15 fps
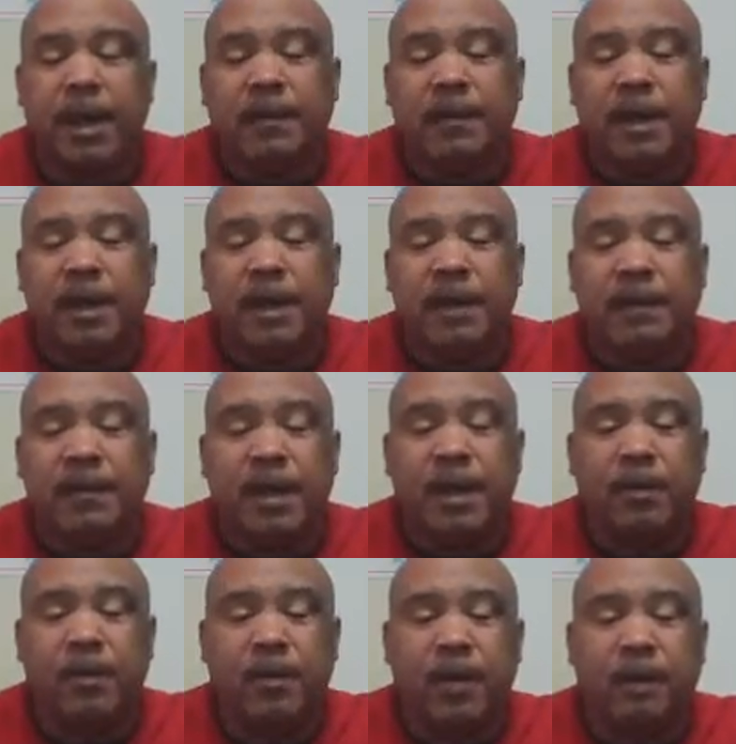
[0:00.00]
Now I
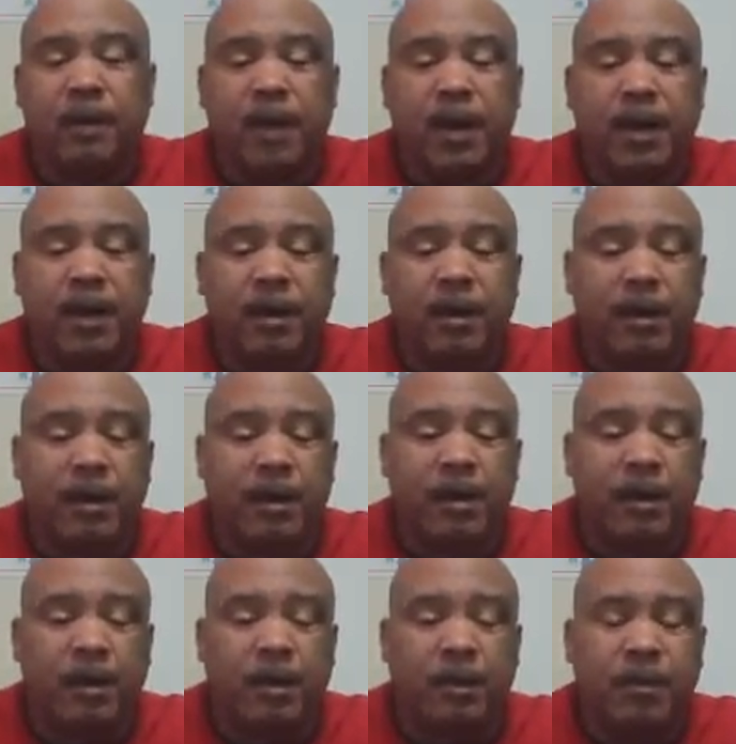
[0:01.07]
find when I fire
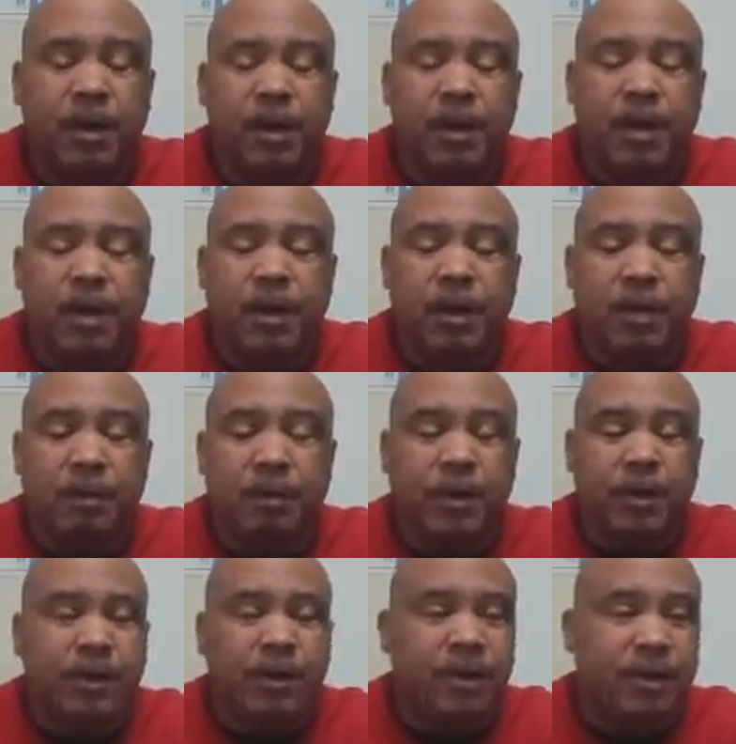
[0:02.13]

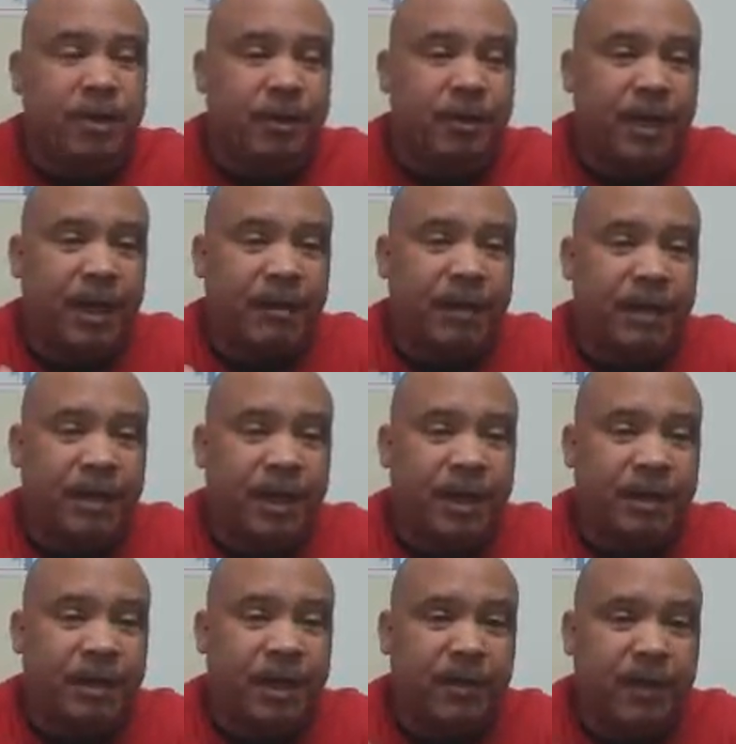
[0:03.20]
pistols that don't have a
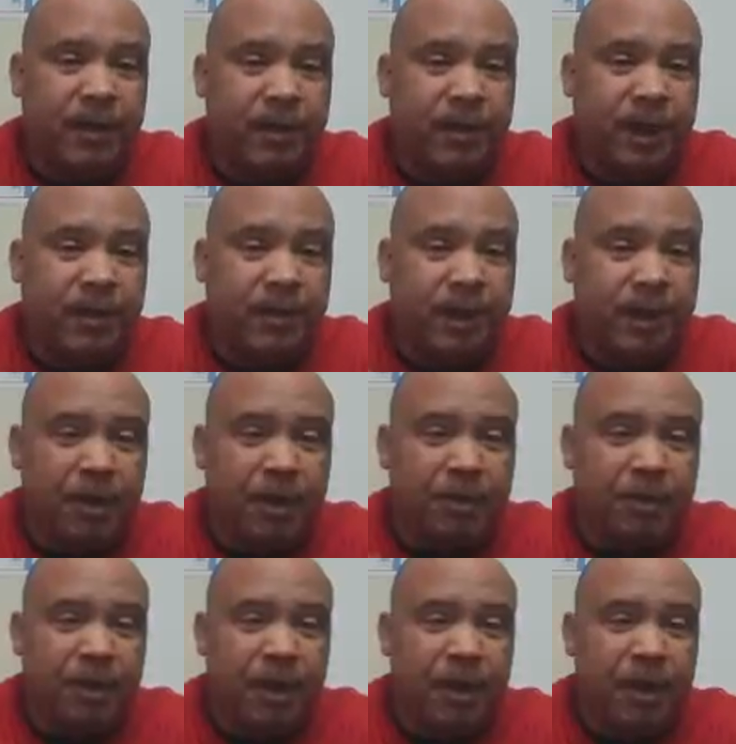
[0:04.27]
side safety, my
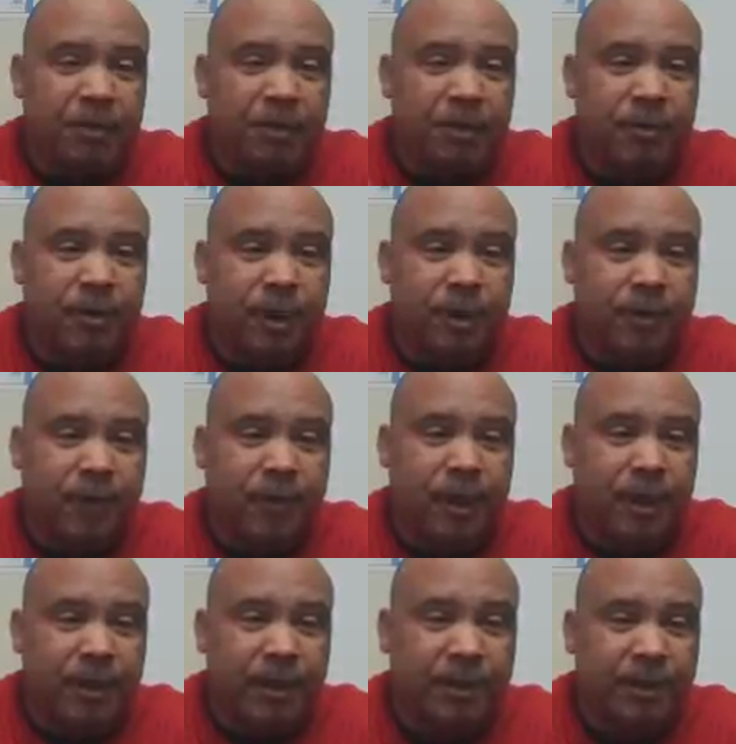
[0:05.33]
thumb keeps trying to
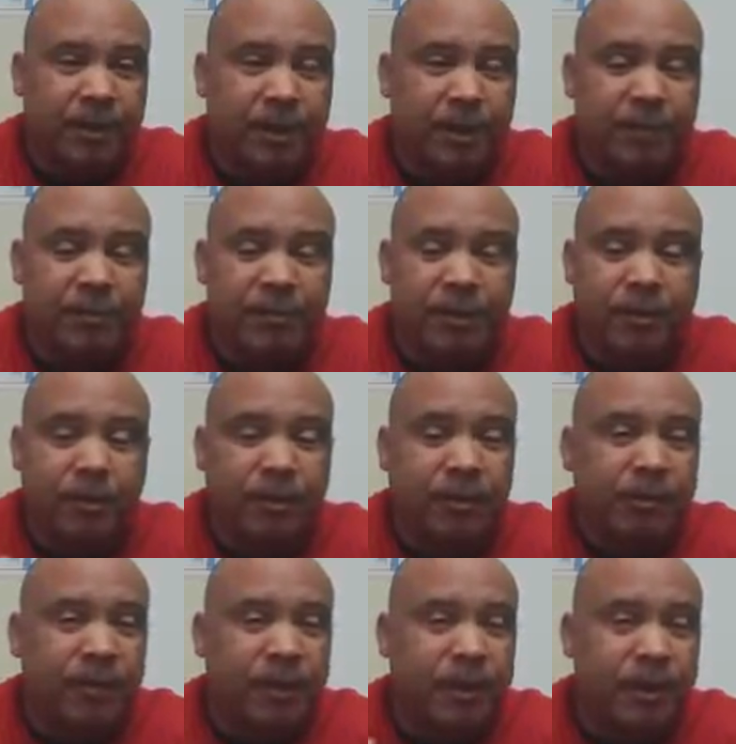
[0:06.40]
find it because I'm so
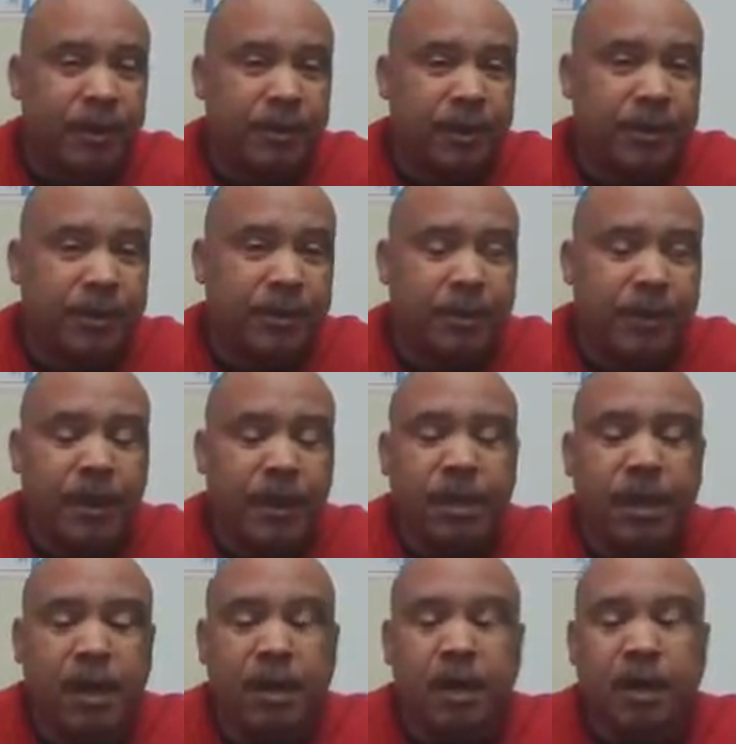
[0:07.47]
used to this thing.
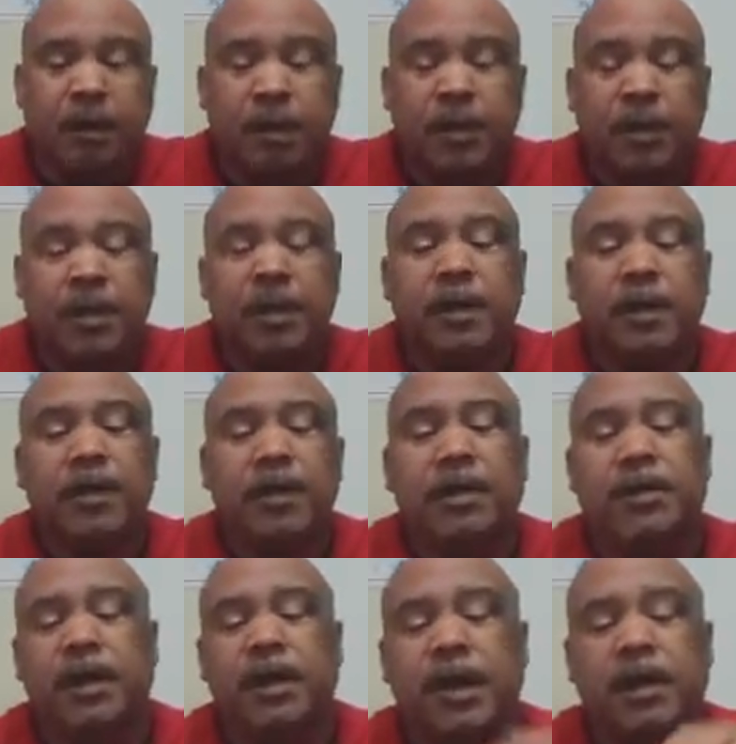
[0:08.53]
One of the other
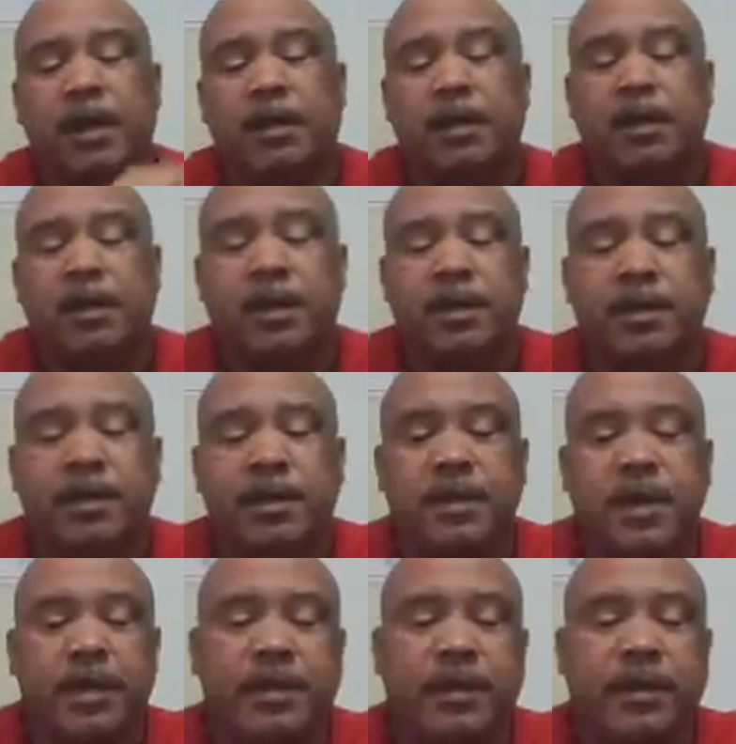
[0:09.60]
things I like is this
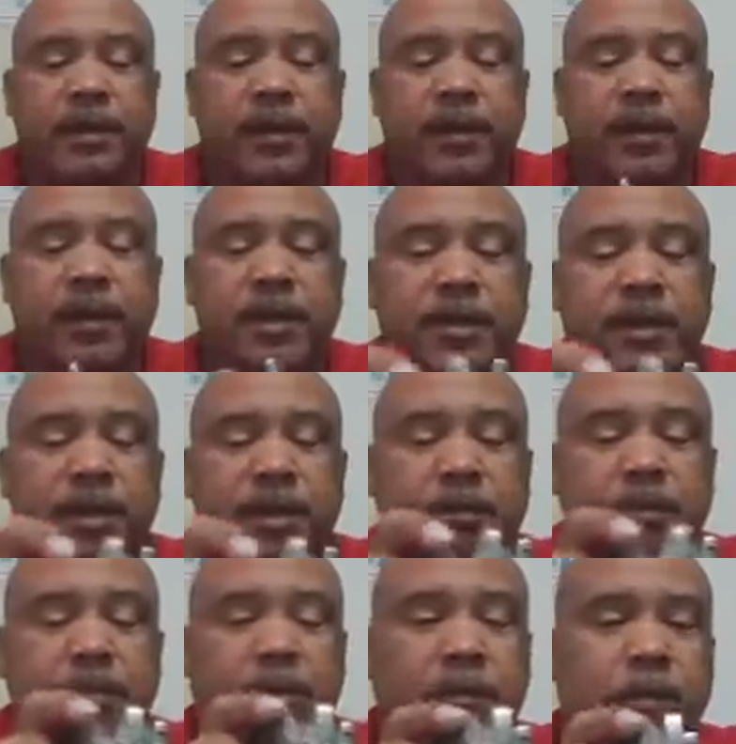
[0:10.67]
has a very
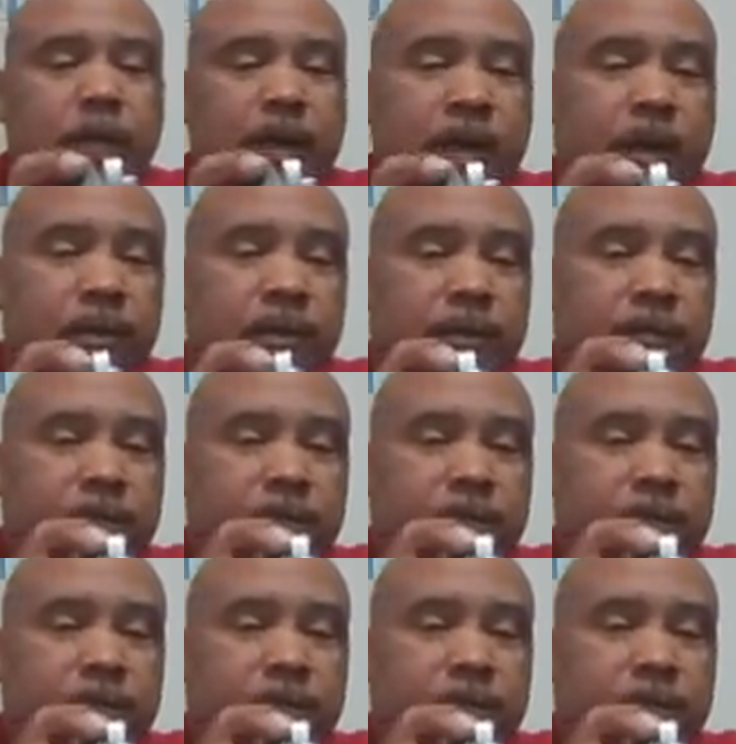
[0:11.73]
slim profile.